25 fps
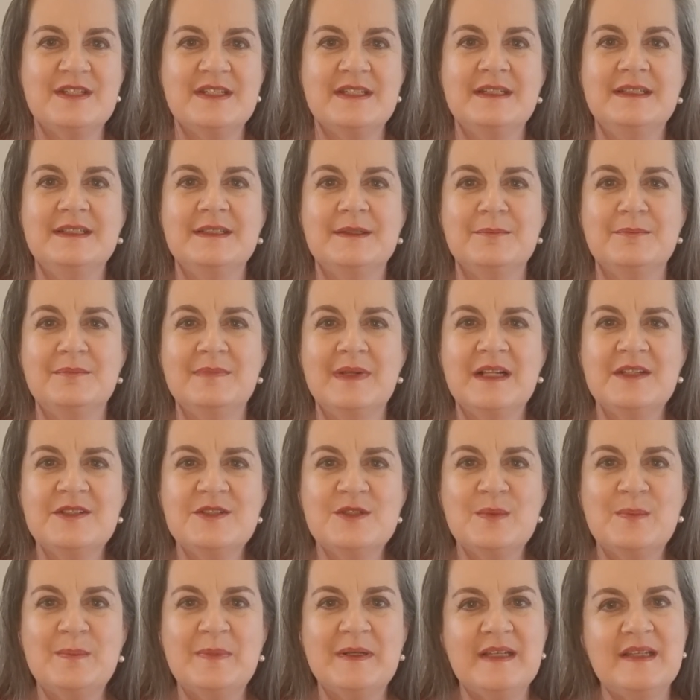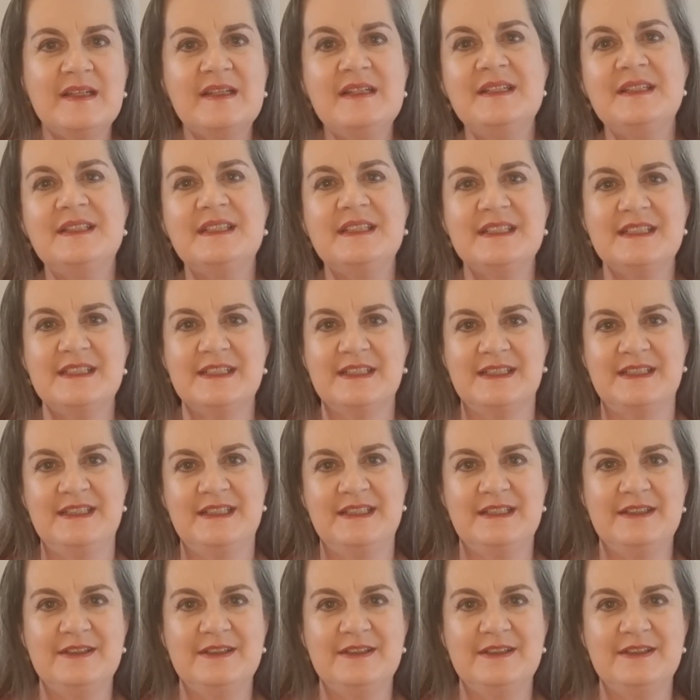his multiplicitous